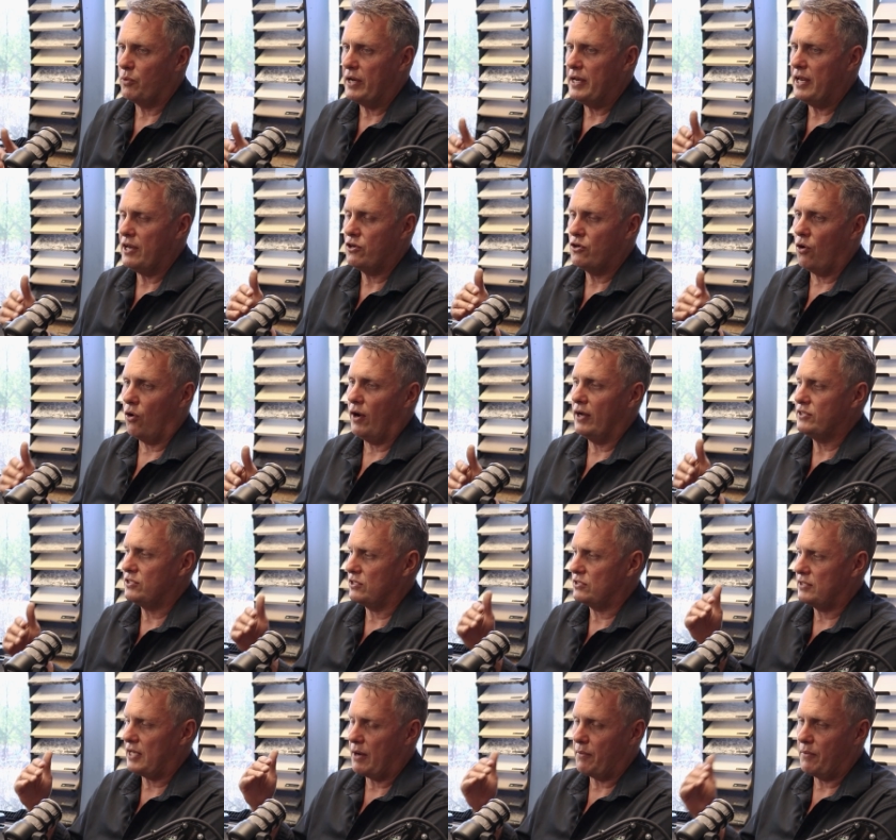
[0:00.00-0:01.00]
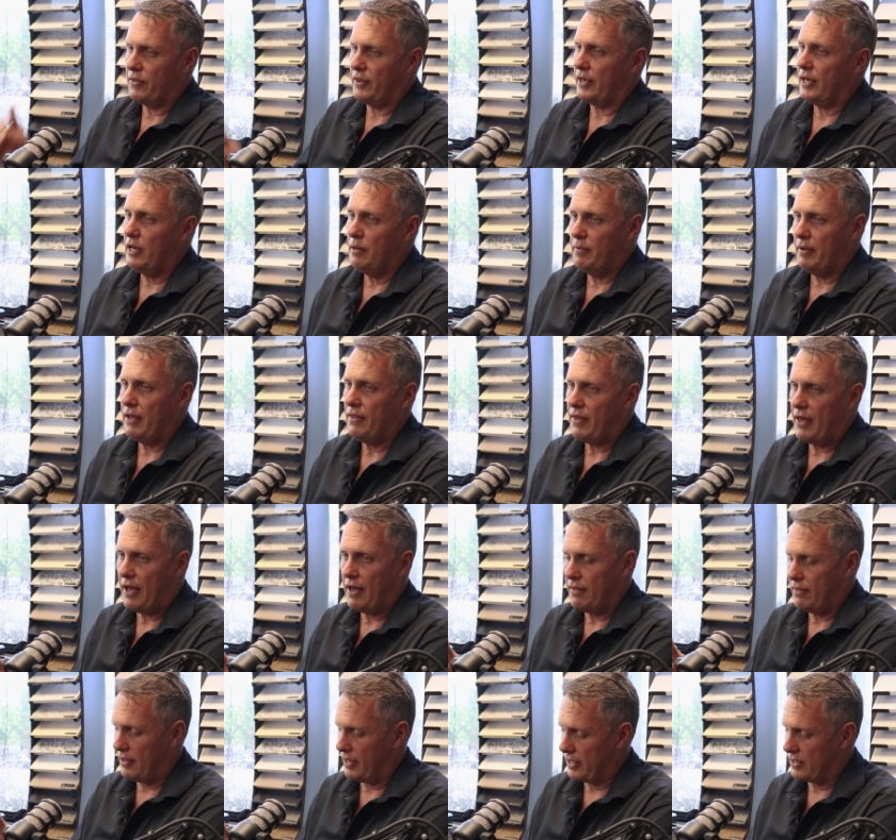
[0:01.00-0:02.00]
We need guys that say when they're going to be
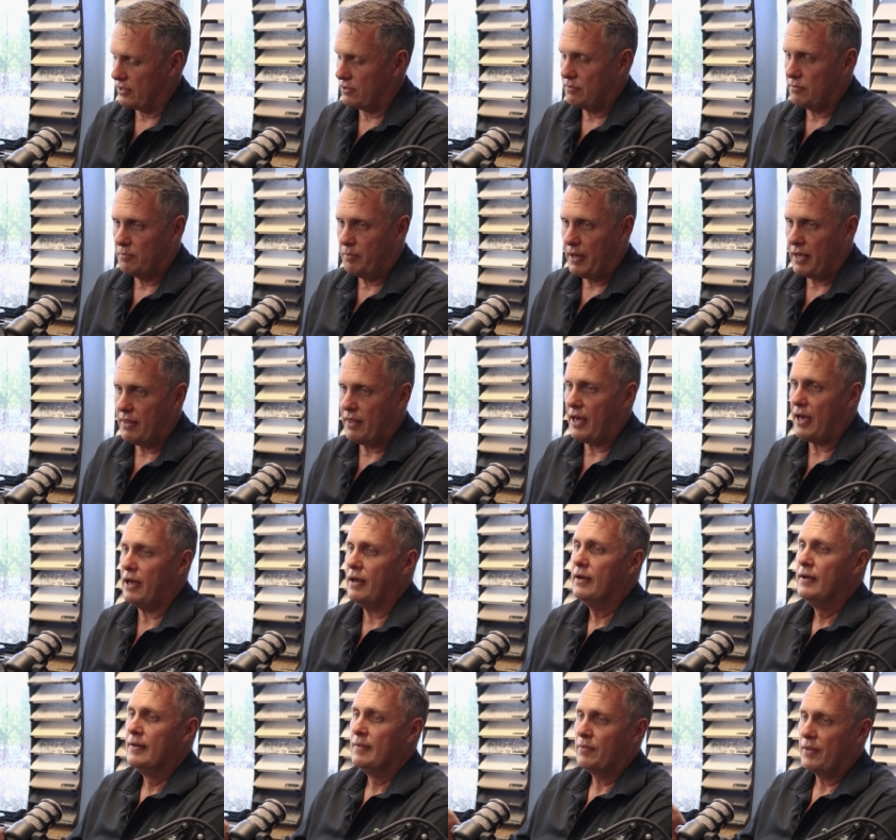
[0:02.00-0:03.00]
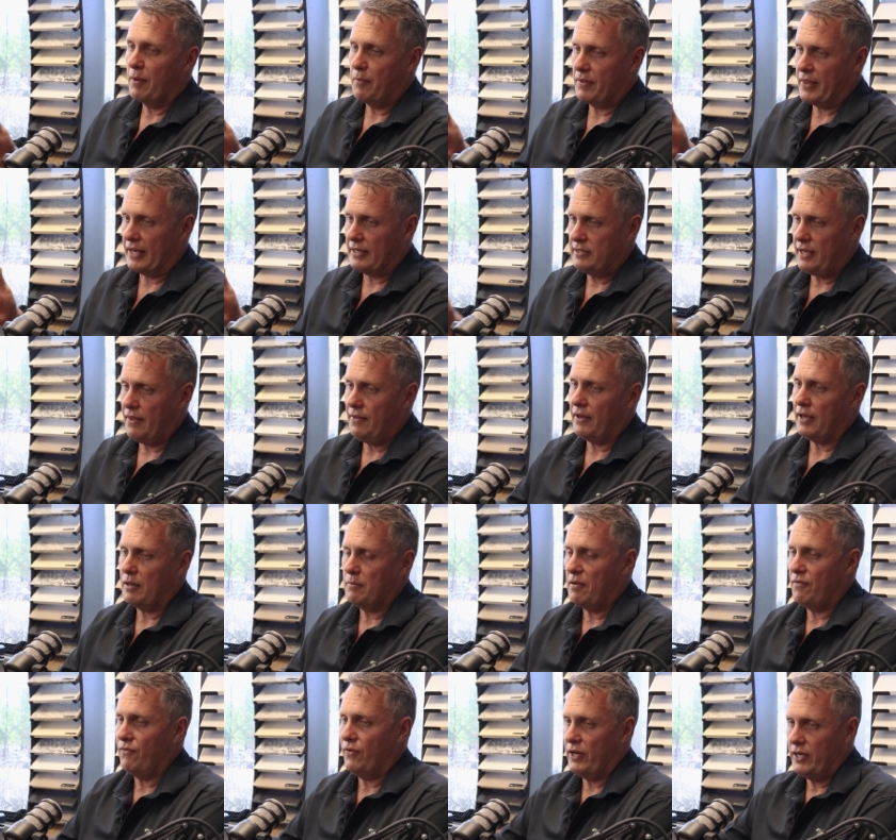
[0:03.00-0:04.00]
there, they're going to be there, and when they say they're going
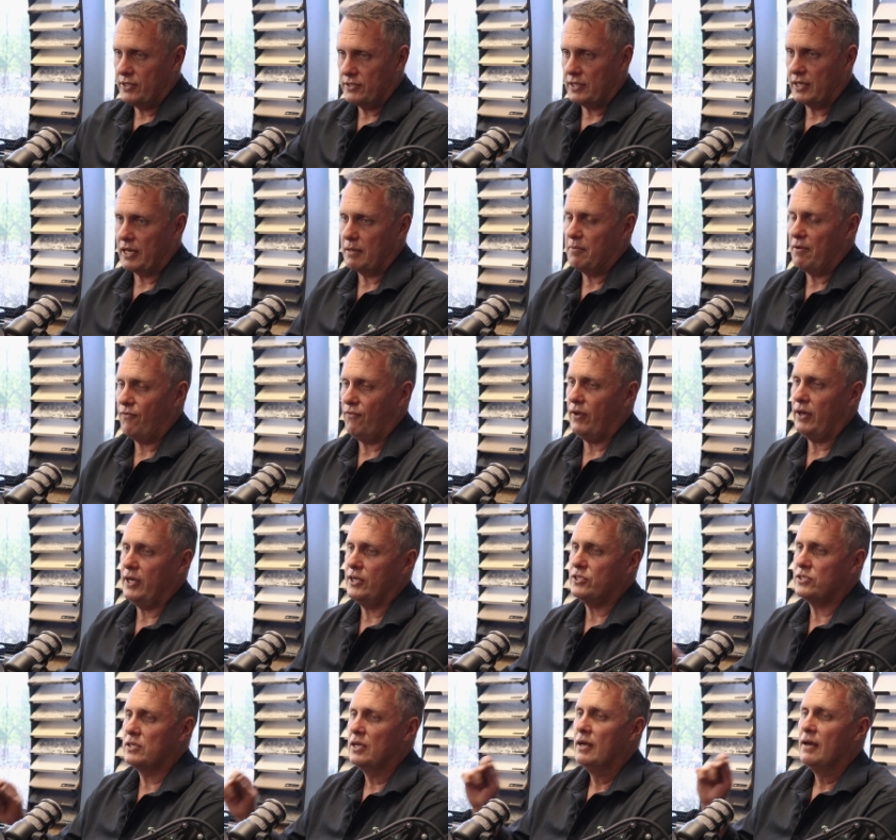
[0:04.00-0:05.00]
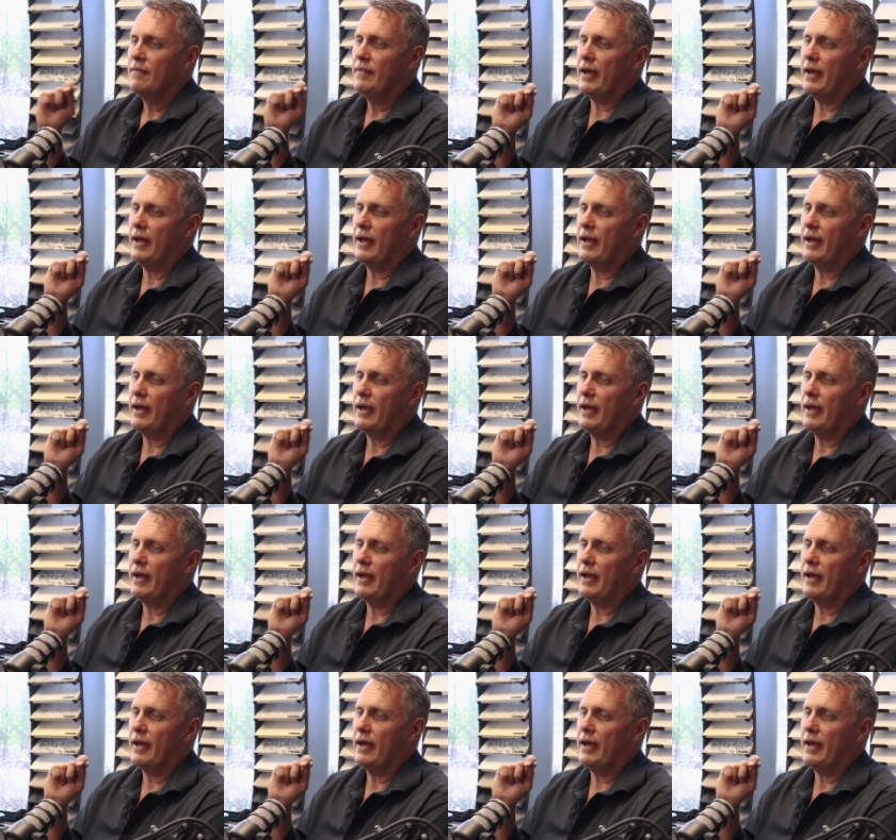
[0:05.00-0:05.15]
to be finished, they're going to be finished.